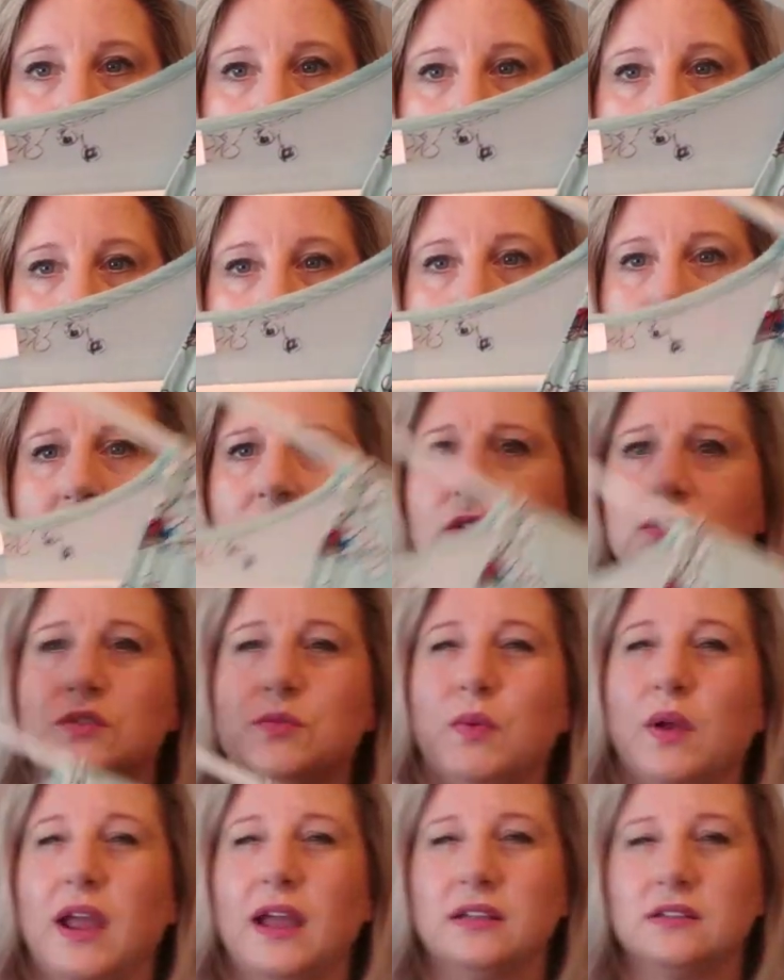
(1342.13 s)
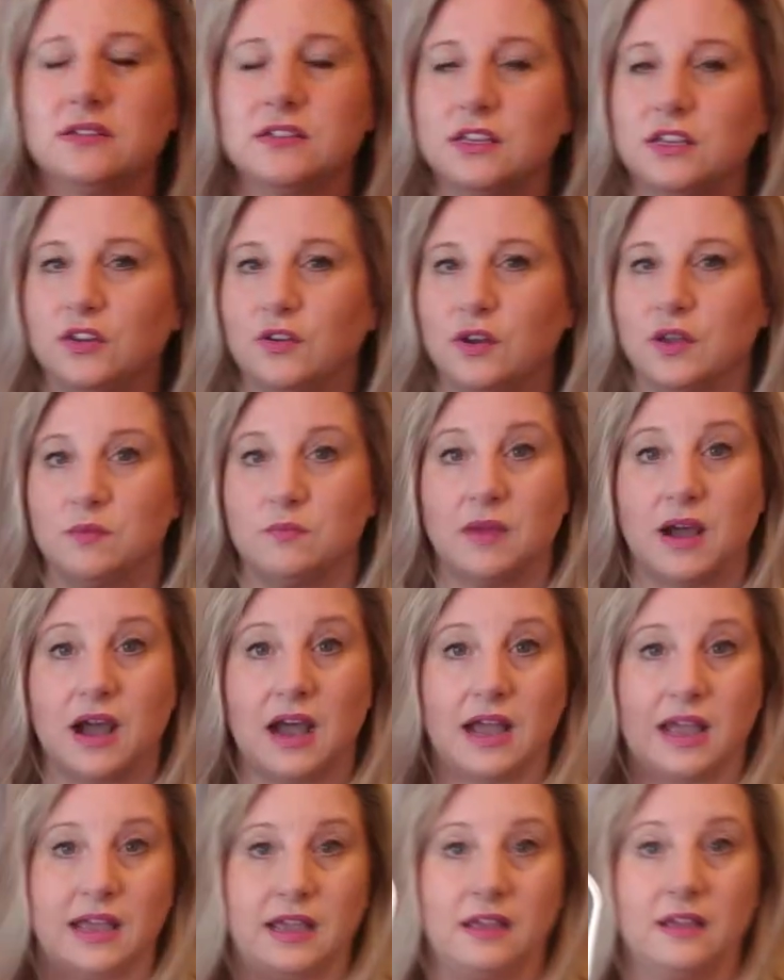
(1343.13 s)
like one of those brands that you can
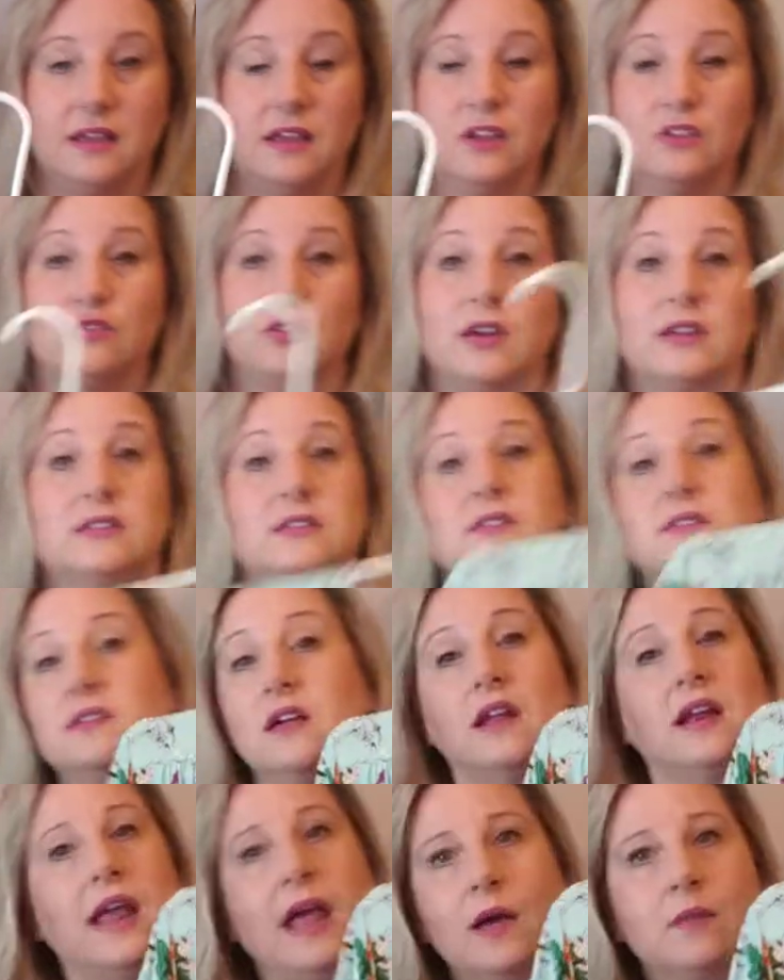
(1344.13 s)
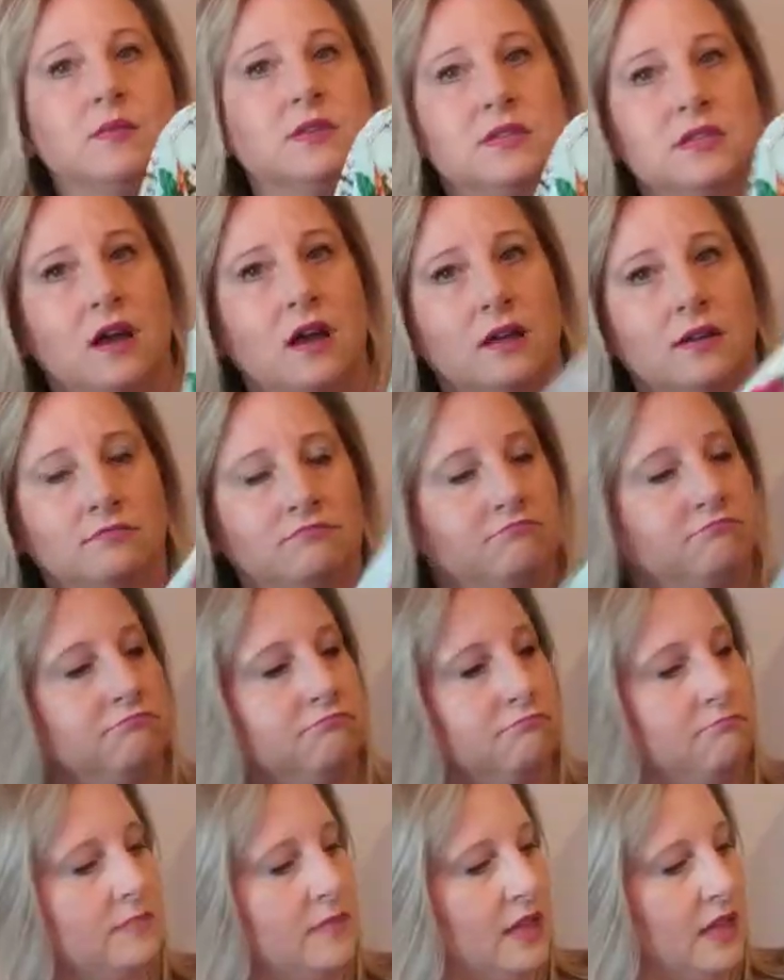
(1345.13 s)
buy dresses on Amazon,
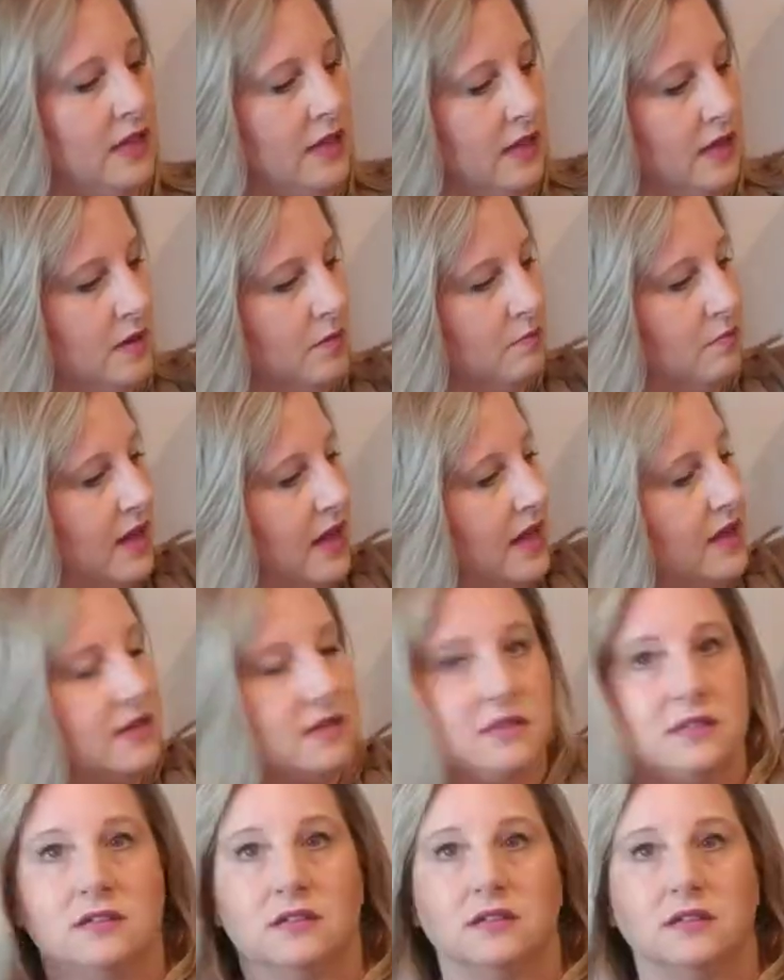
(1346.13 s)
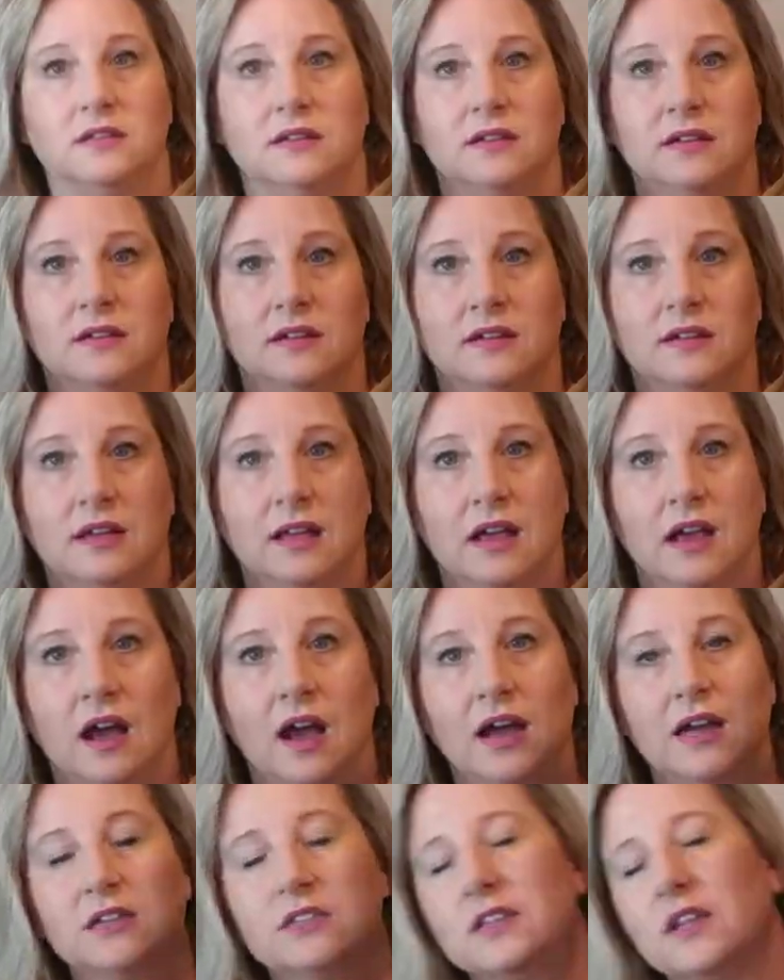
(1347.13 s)
but
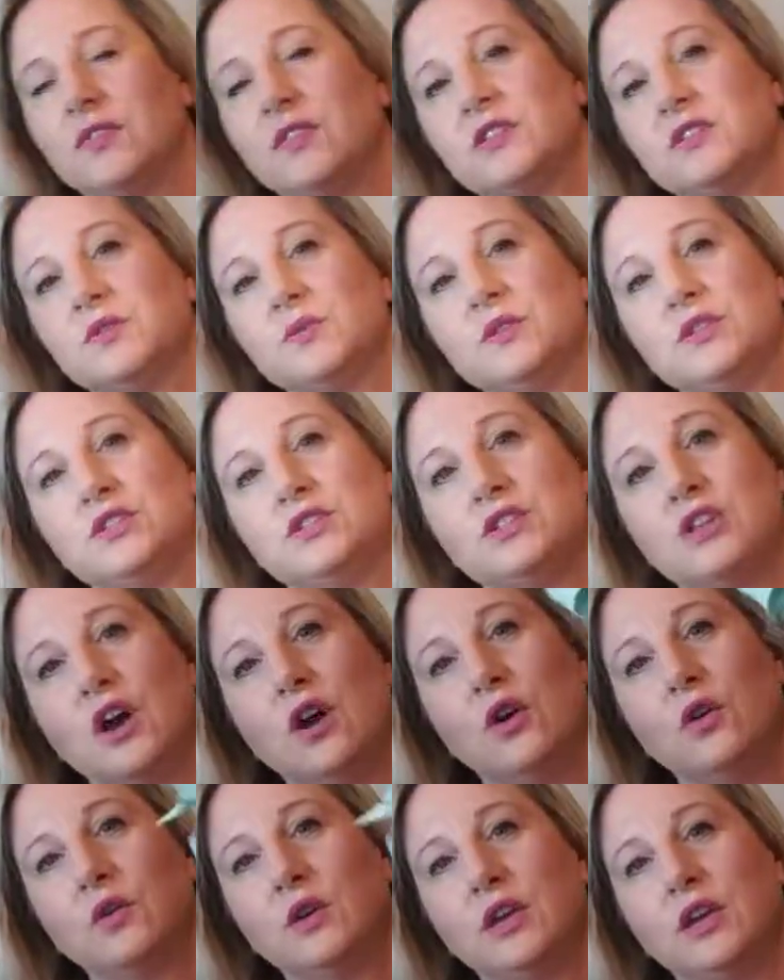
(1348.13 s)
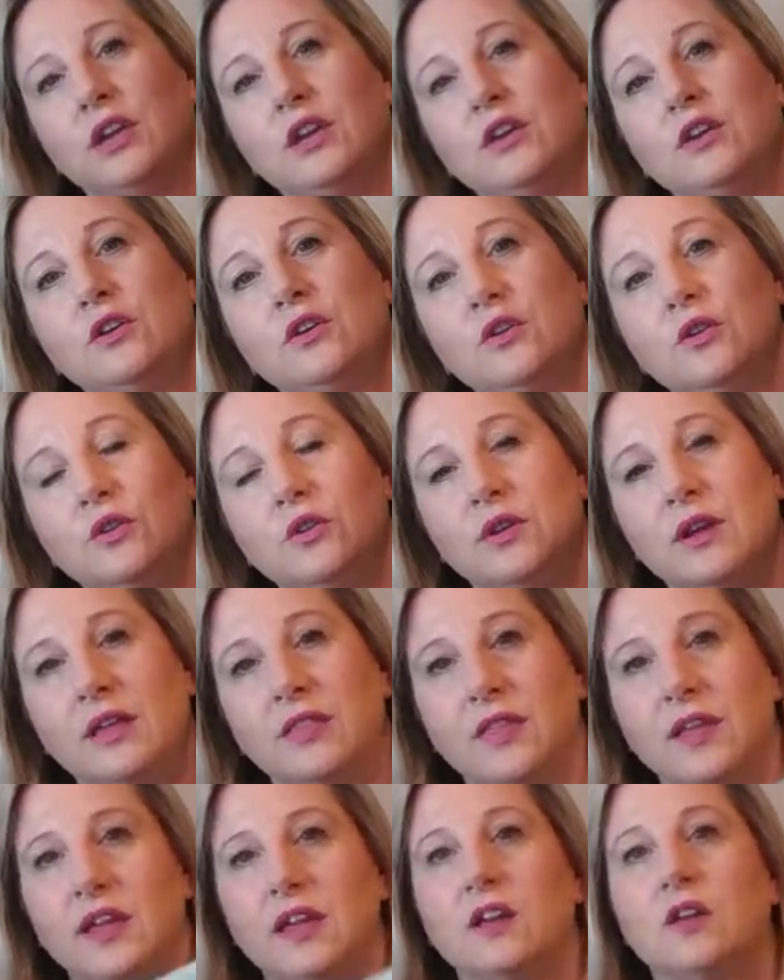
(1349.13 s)
I just thought this was so cute. I
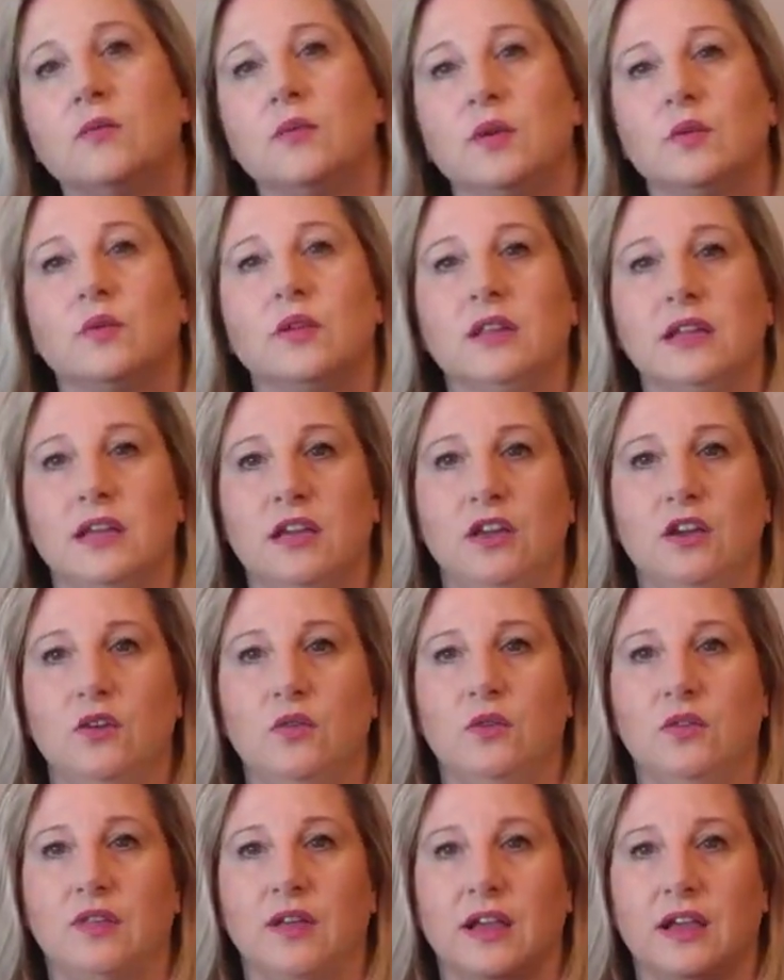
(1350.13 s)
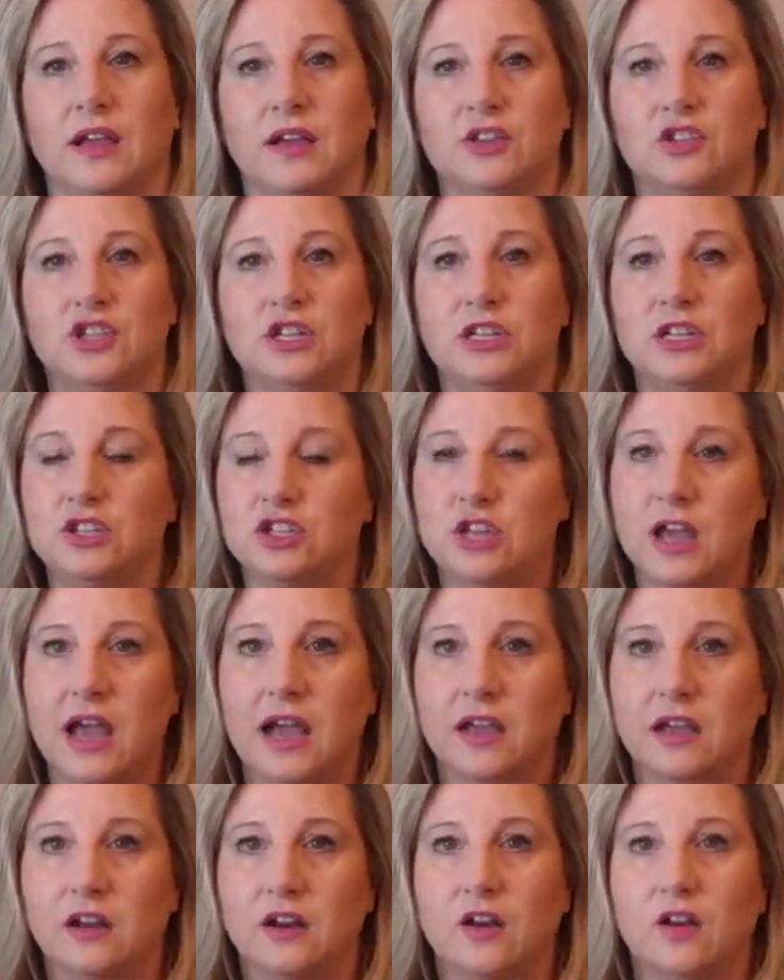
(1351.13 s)
think it'll be really cute with like a jean
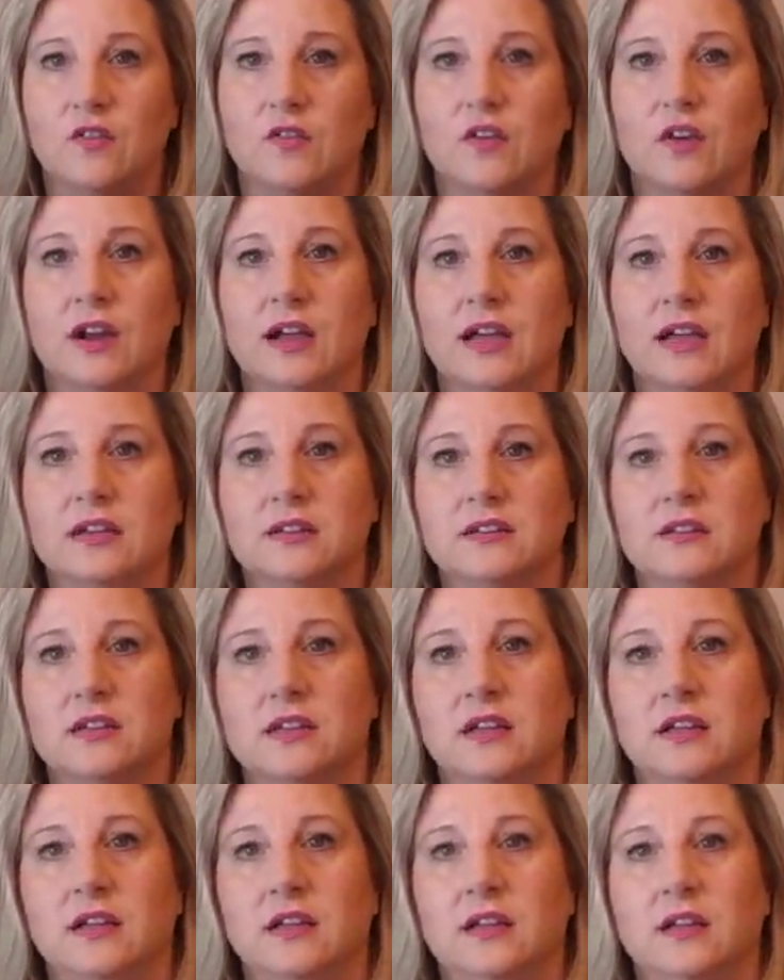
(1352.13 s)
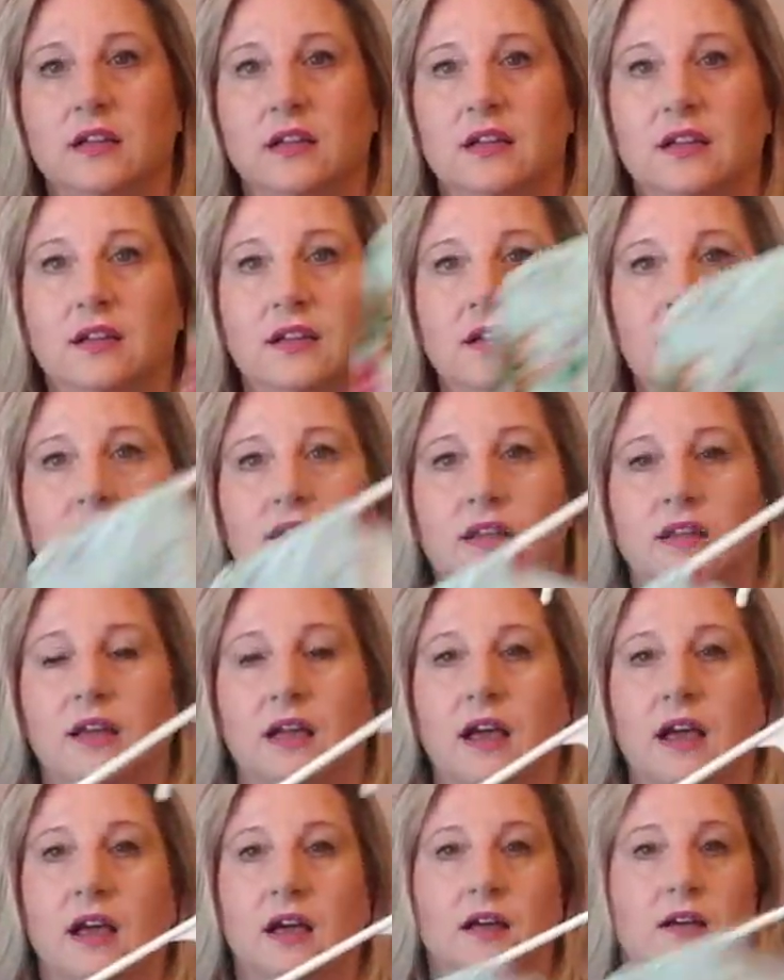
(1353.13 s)
jacket over it.
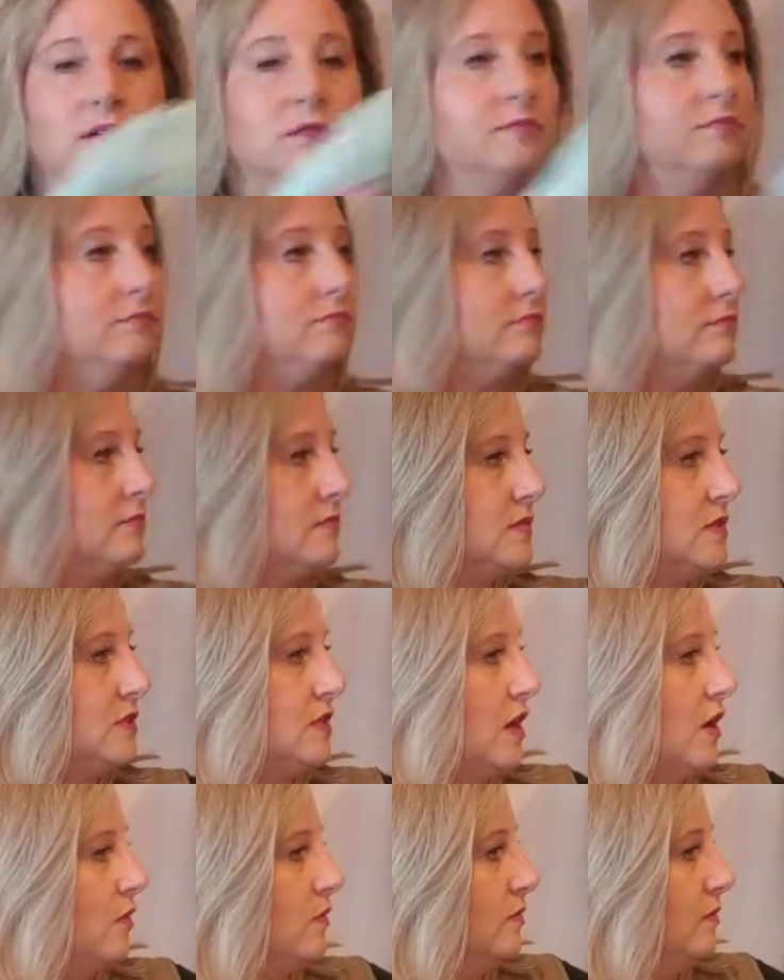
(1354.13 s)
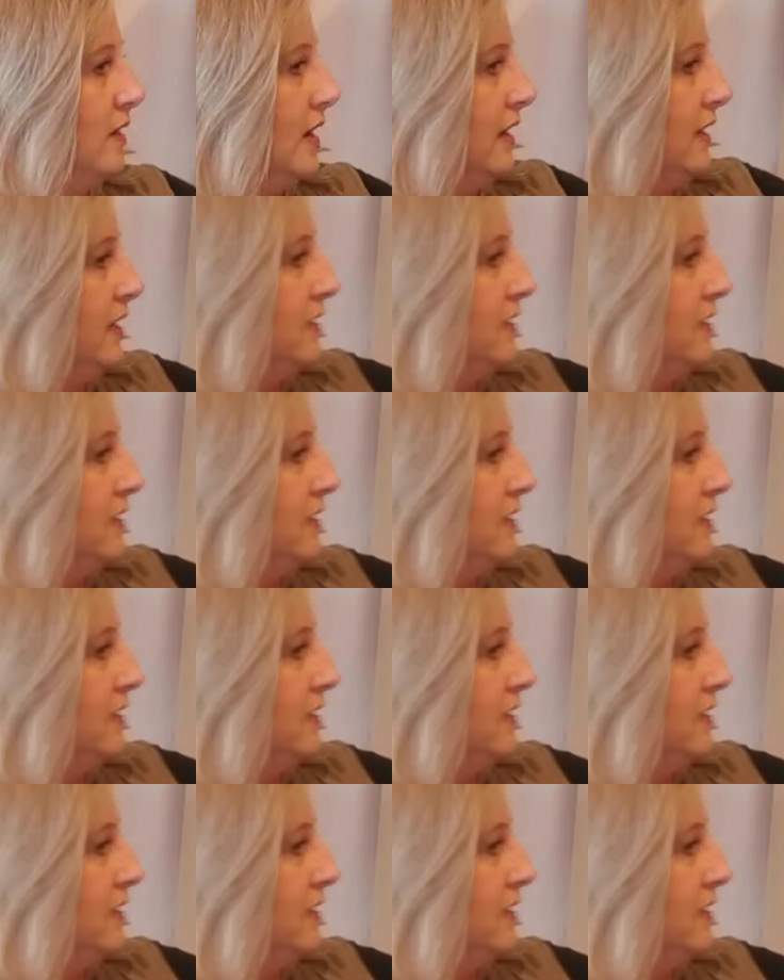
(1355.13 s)
Um, so I